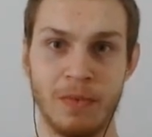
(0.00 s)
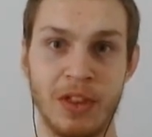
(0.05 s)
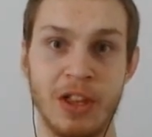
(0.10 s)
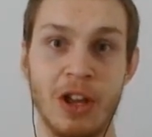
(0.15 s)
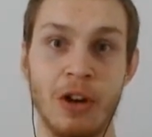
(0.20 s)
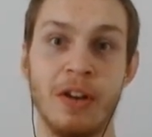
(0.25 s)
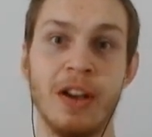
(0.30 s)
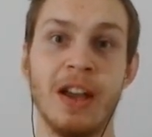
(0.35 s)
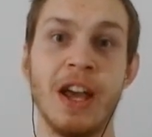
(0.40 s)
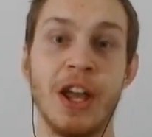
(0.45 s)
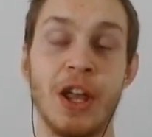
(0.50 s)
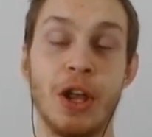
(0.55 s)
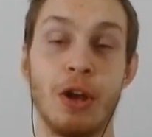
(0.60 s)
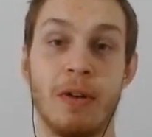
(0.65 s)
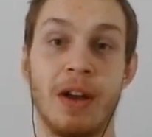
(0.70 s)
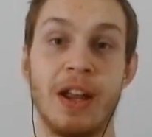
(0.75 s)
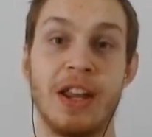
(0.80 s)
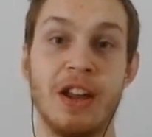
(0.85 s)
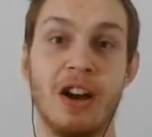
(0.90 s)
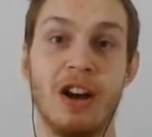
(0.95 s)
No,
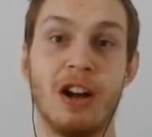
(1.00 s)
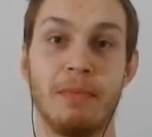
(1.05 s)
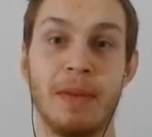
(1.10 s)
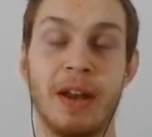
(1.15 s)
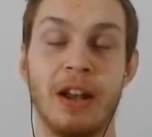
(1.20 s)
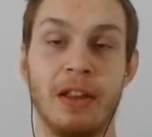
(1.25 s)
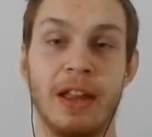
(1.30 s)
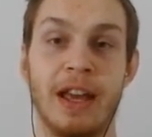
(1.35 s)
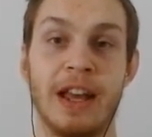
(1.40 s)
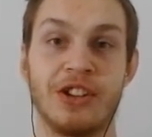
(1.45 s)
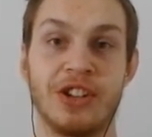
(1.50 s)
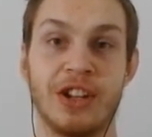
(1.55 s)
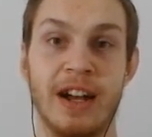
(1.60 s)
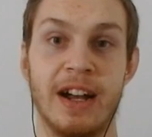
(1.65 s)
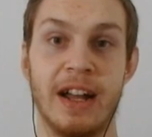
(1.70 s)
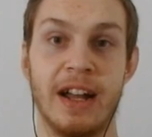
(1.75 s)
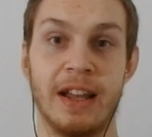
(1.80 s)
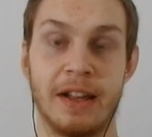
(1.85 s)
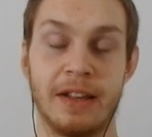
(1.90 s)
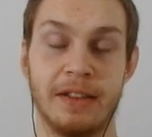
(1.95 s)
you're a young middle-aged
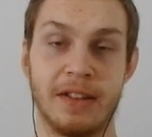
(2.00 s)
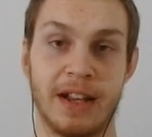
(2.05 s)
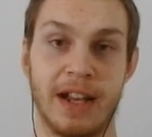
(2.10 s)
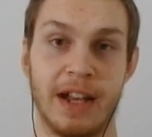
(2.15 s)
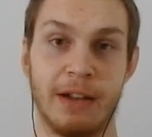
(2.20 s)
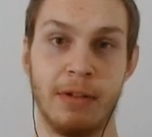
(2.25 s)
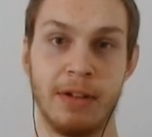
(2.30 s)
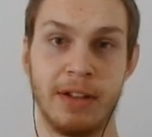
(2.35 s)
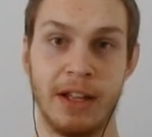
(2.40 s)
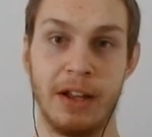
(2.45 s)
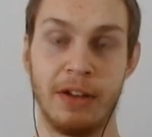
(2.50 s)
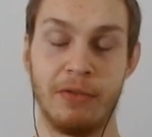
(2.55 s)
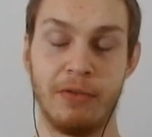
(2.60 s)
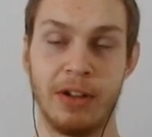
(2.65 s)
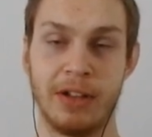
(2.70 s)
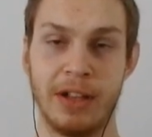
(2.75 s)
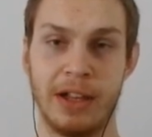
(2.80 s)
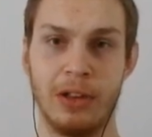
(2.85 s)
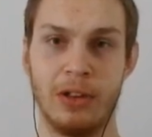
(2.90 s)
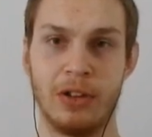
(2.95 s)
guy. Like, like I quickly
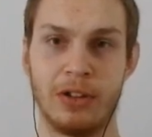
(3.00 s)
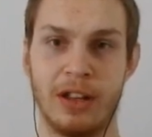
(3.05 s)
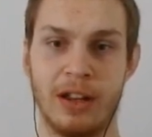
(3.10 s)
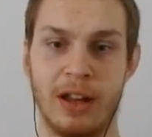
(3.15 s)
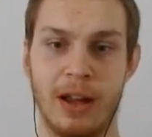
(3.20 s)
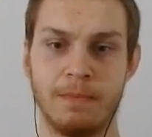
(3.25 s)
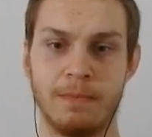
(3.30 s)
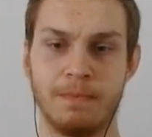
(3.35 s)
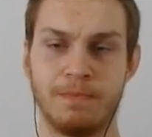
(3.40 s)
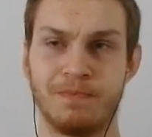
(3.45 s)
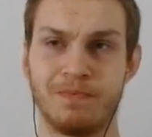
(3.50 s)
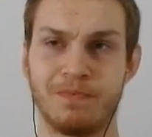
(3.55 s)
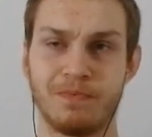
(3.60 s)
quickly looked it up.